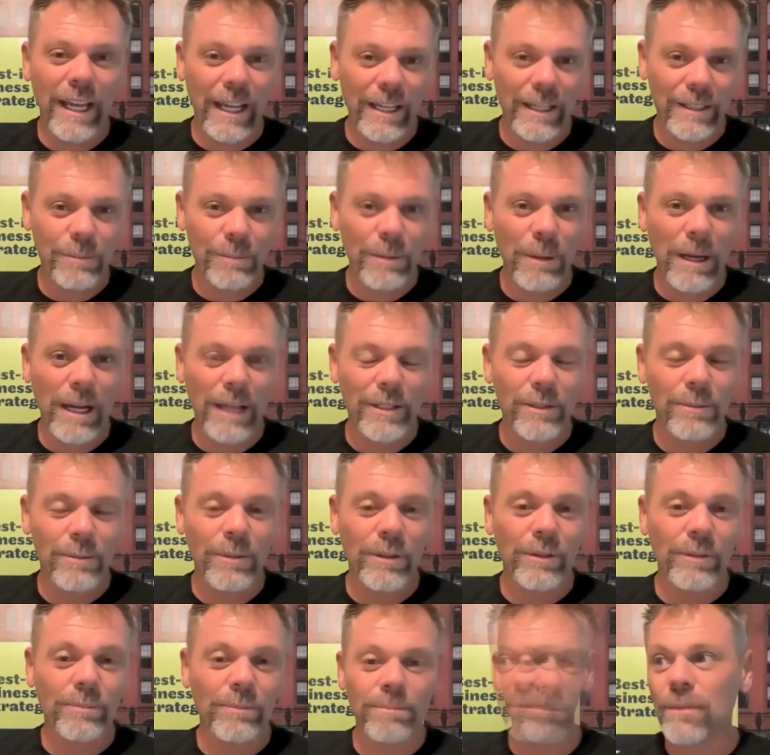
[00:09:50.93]
as
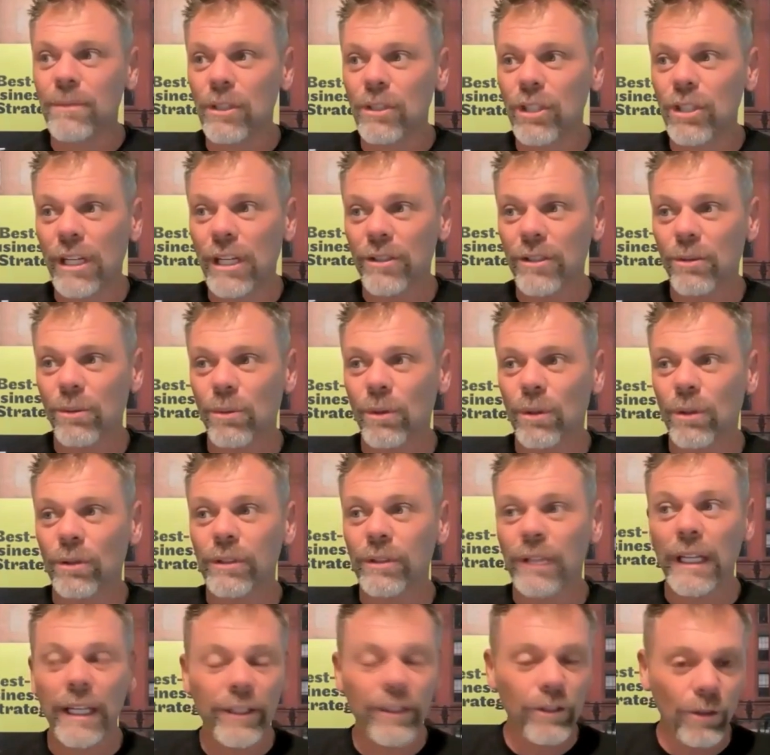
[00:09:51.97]
possible to change the world
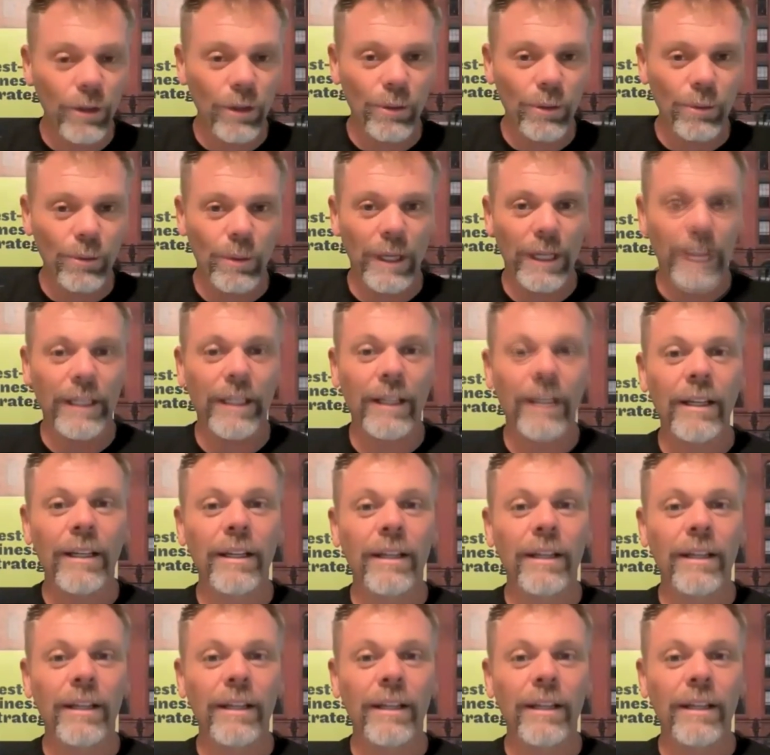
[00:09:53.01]
in your own way.